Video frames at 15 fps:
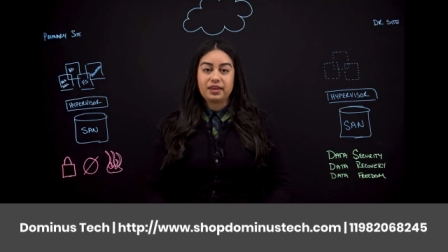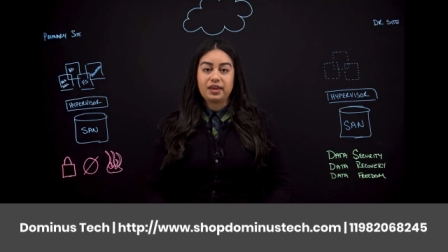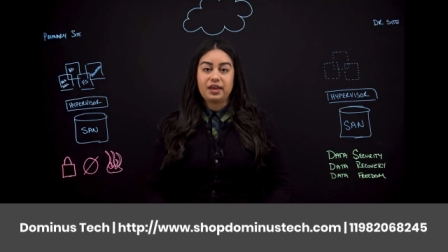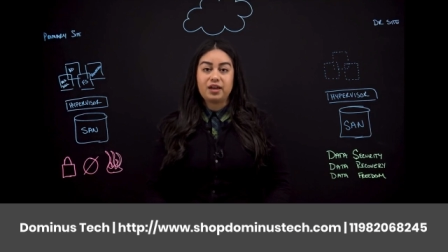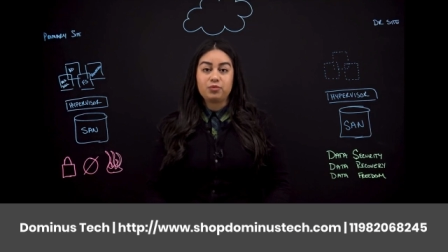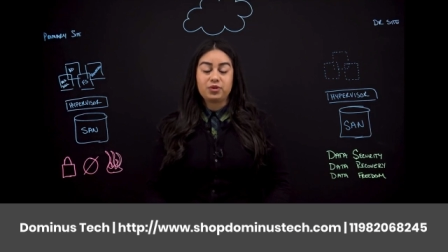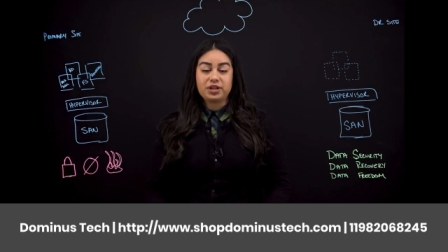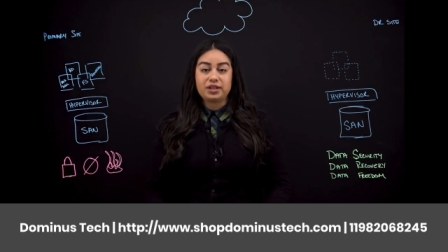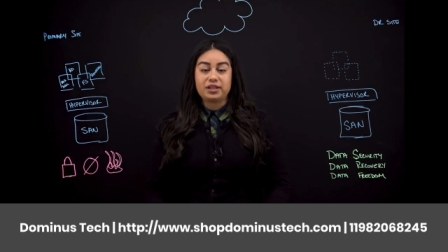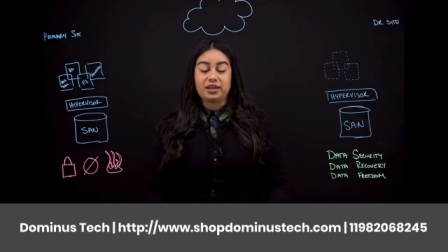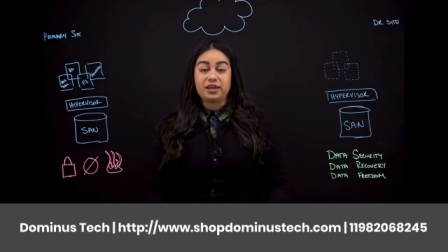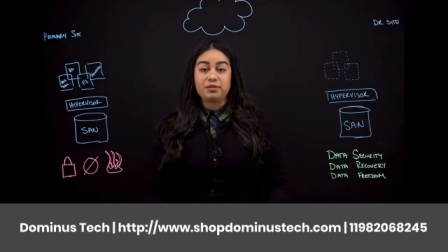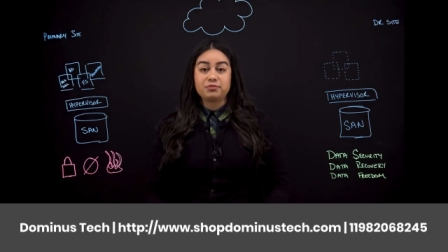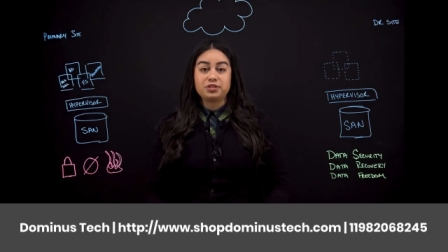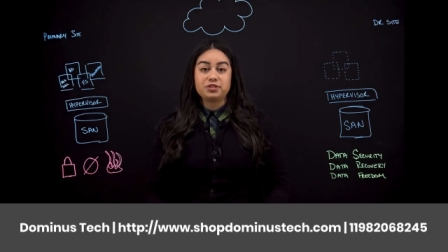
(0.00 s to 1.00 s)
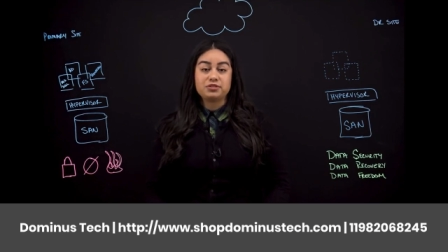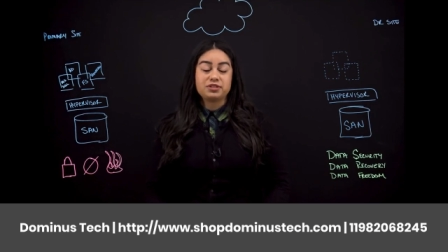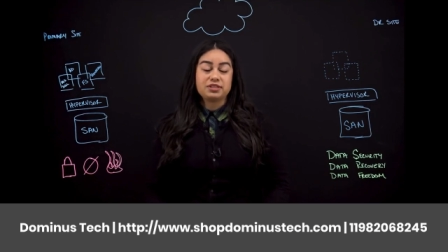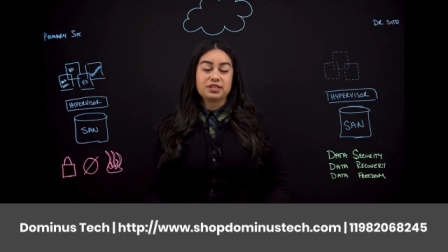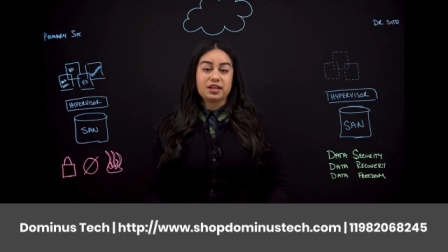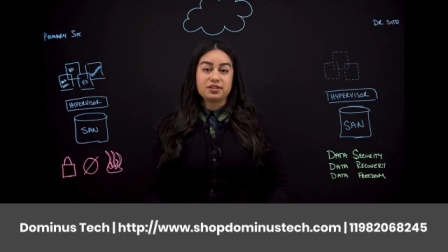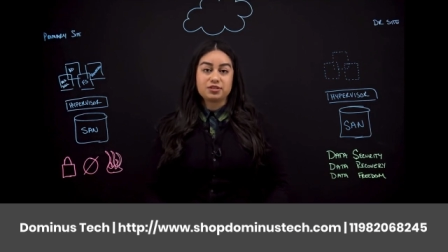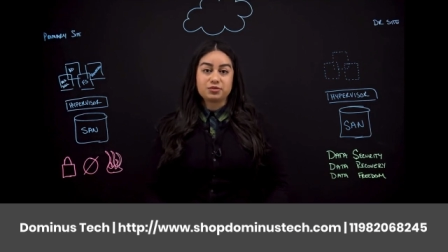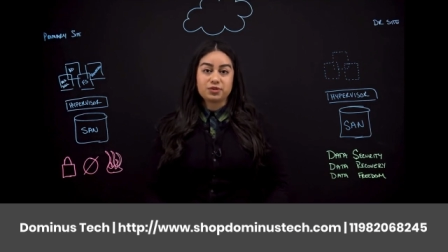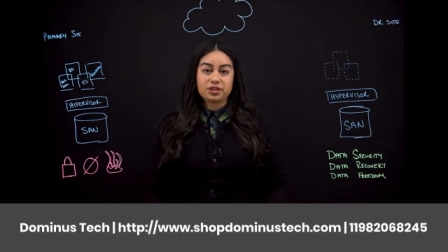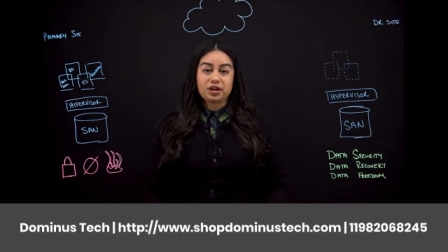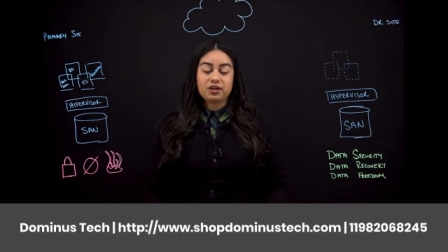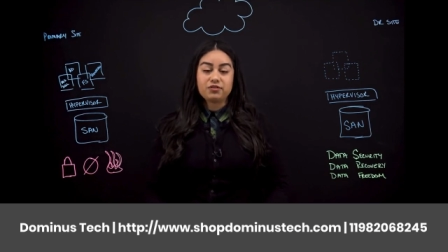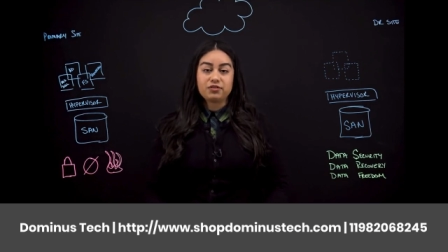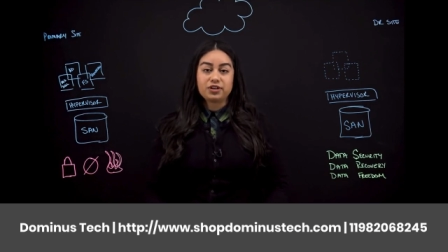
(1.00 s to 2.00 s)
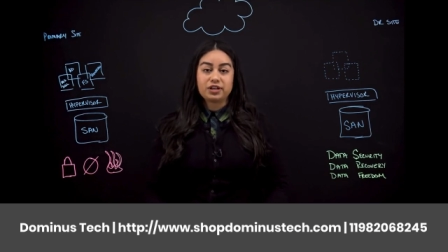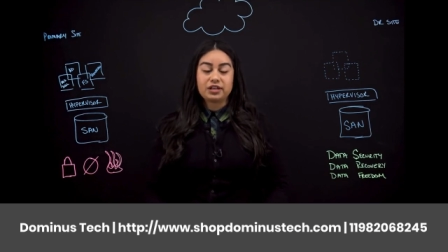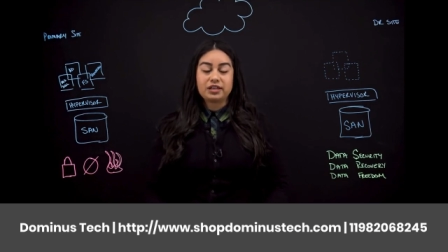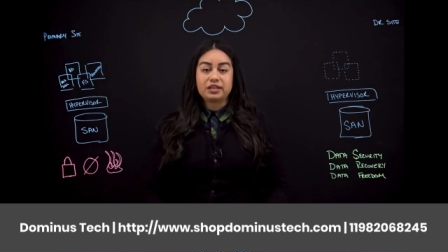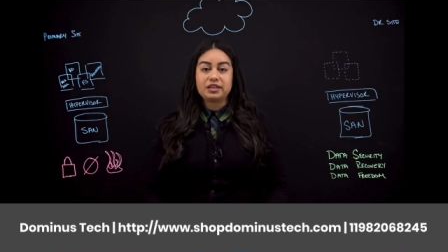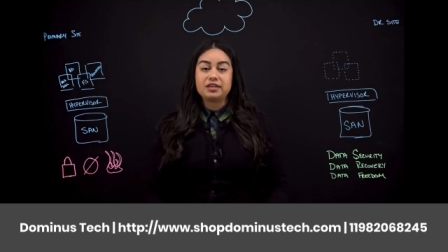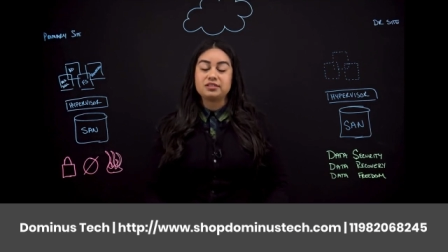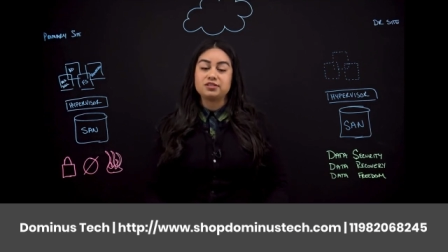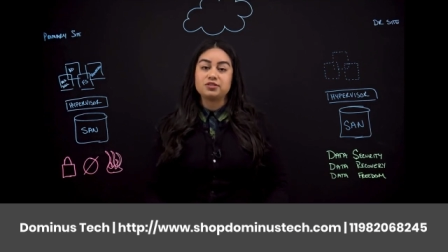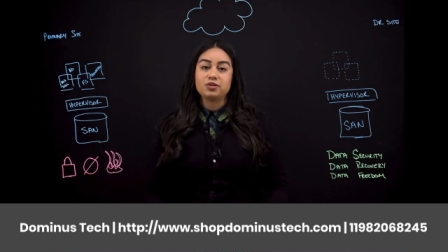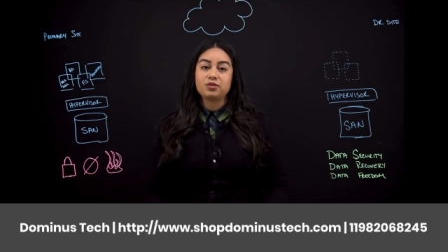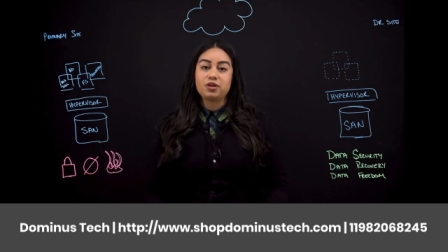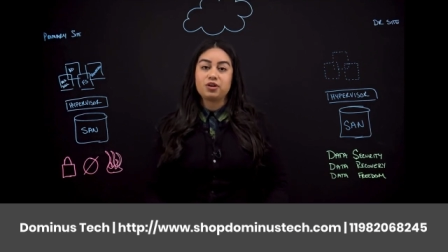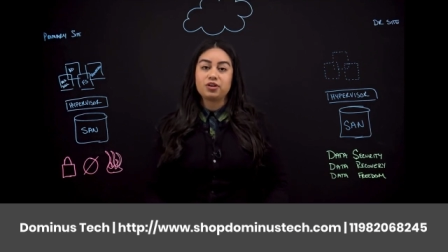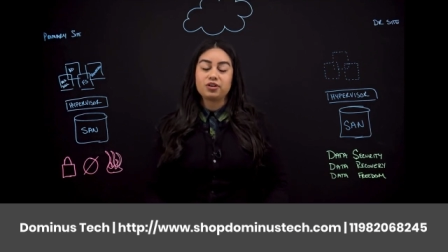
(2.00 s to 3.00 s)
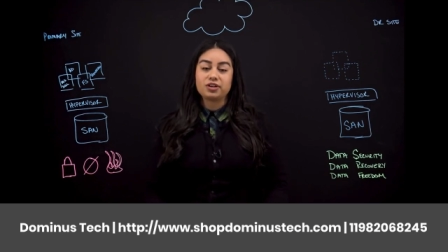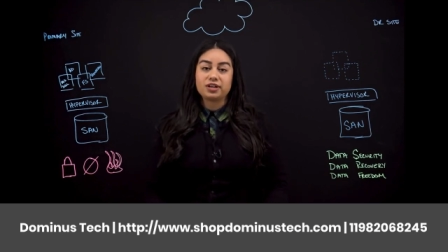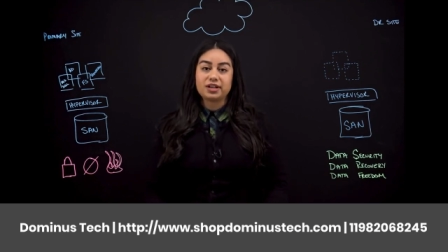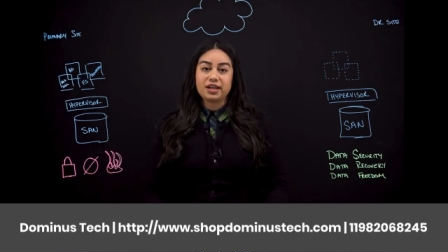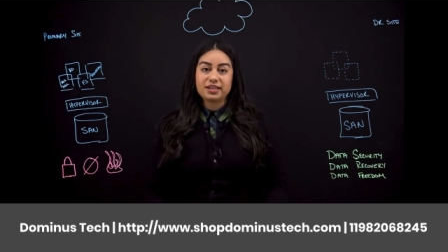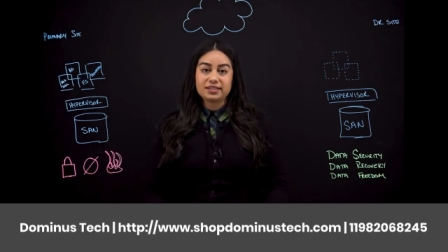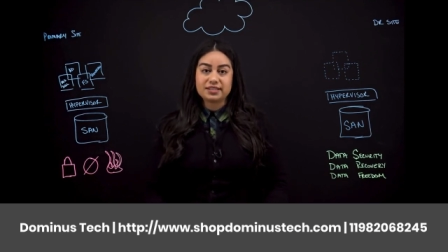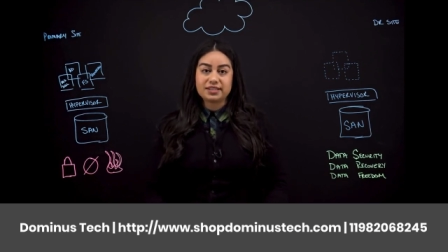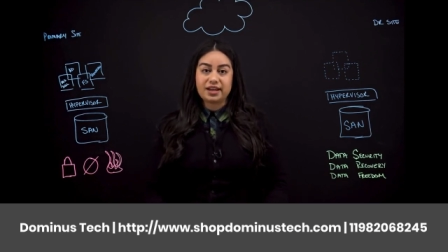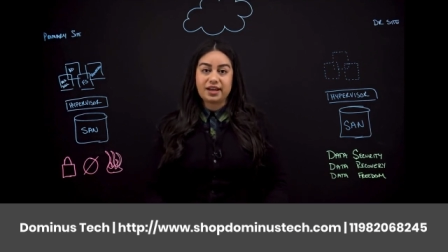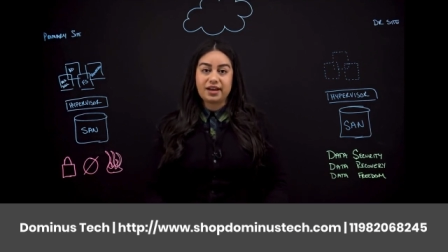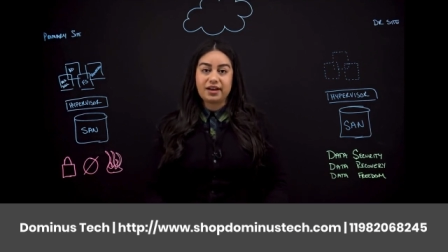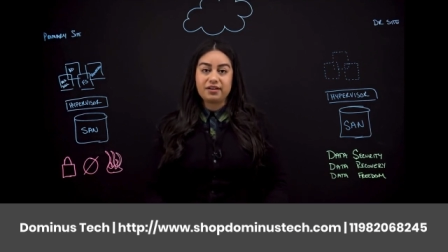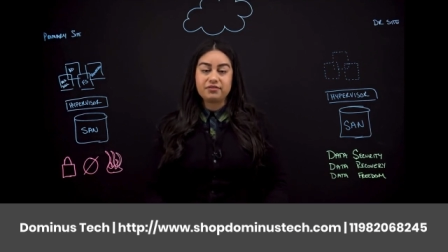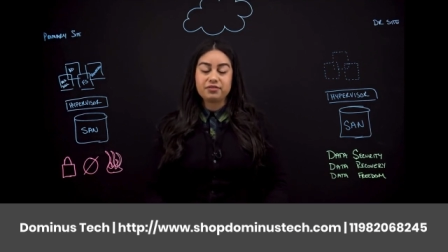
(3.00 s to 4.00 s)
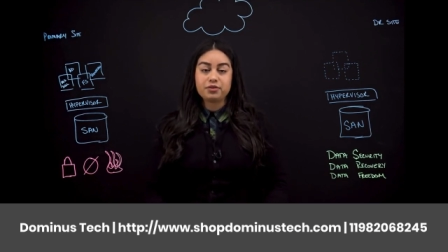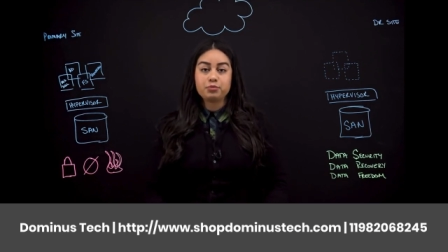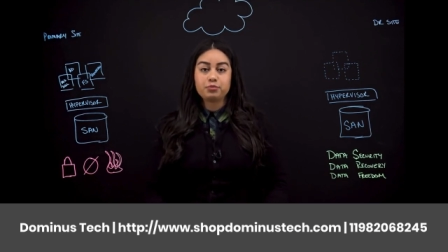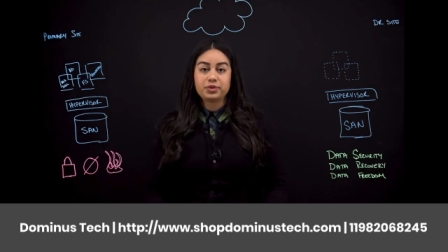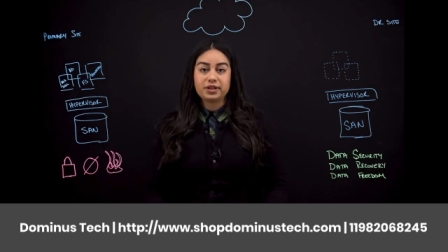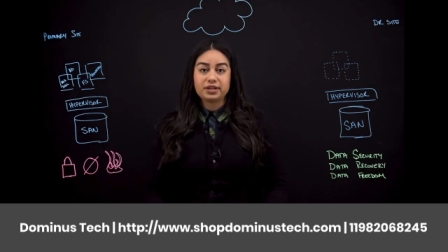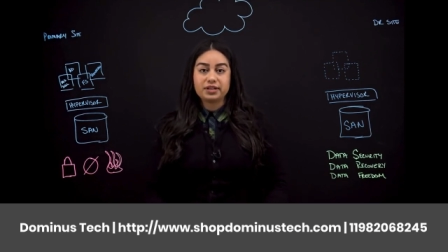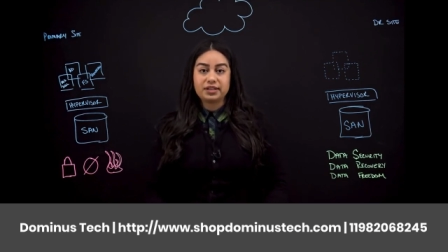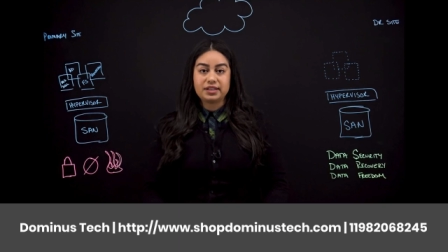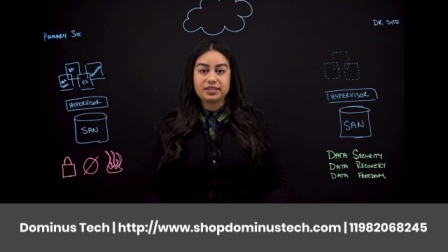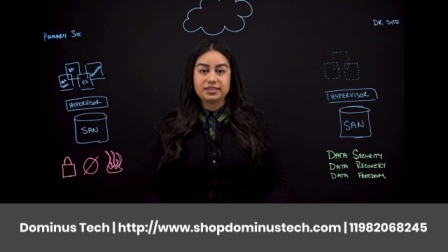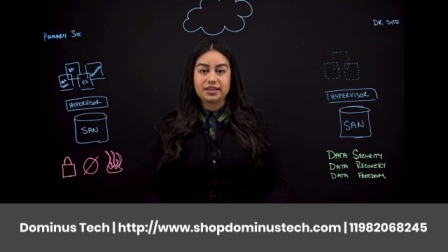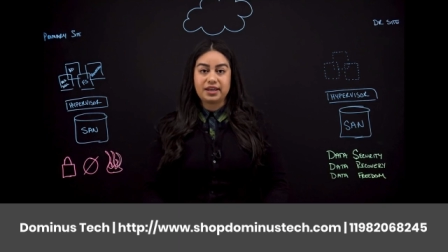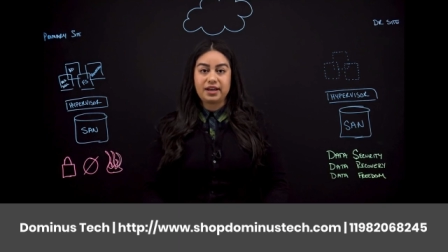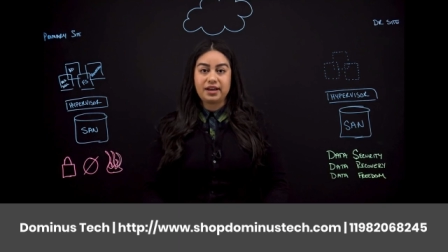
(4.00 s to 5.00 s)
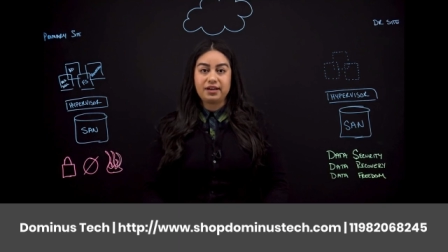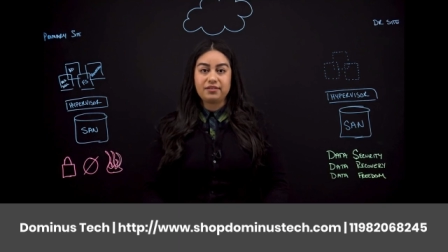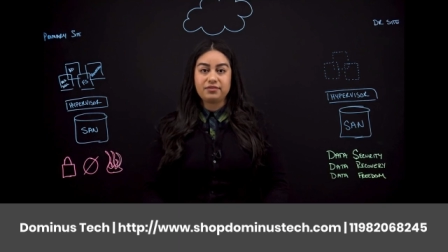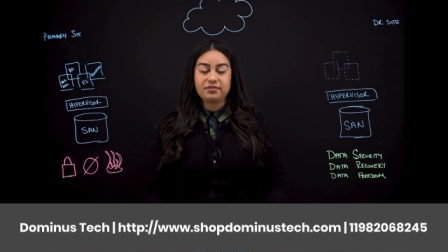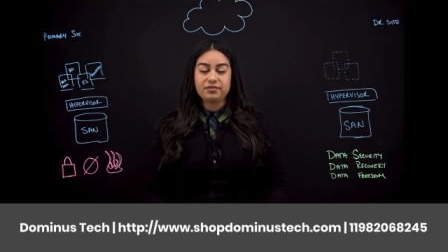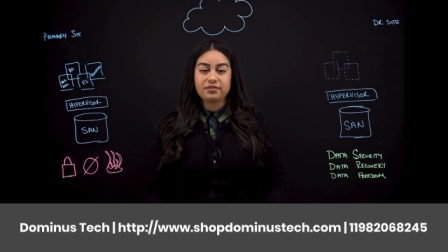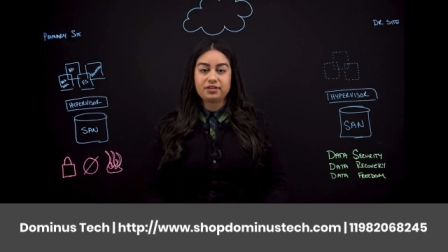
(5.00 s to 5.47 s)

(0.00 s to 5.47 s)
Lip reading: And when it came to disaster recovery, it's no longer a nice to have, but a need to have.